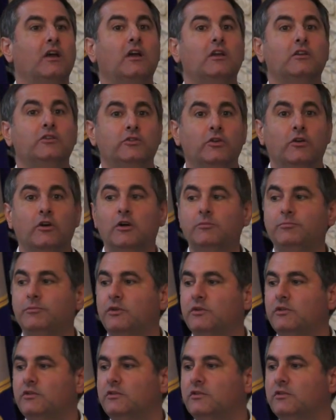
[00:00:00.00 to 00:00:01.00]

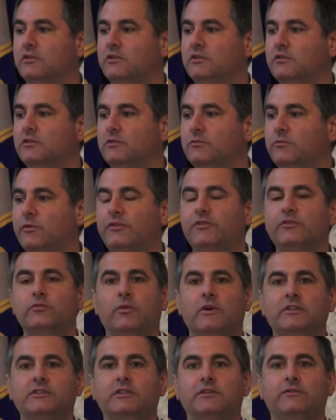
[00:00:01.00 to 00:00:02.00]
Europe, with
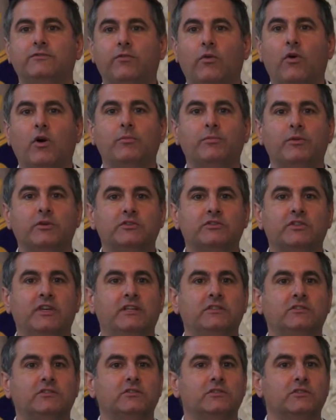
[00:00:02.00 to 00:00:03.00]

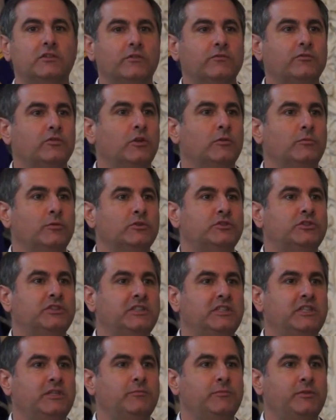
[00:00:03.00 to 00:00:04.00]
24% of global
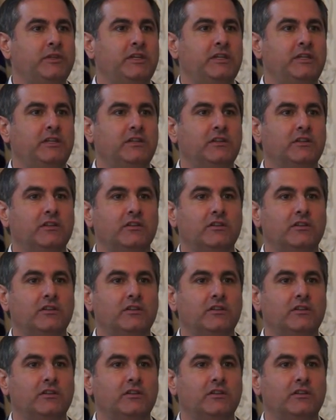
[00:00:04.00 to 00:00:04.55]
GDP,